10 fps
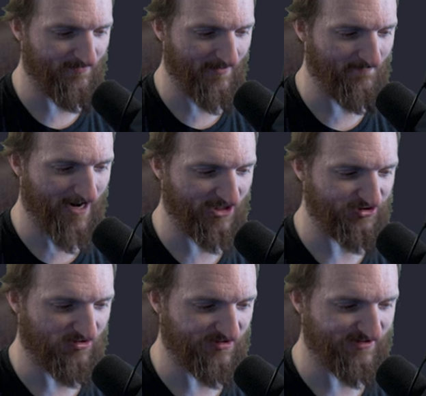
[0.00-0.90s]
bash
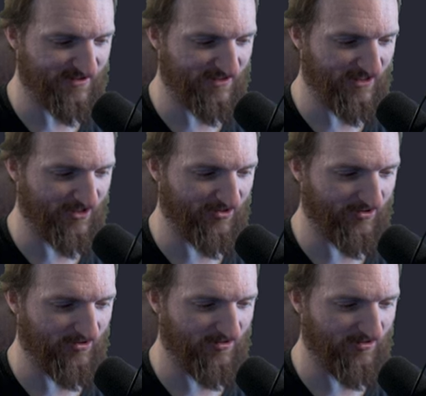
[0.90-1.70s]
R C here.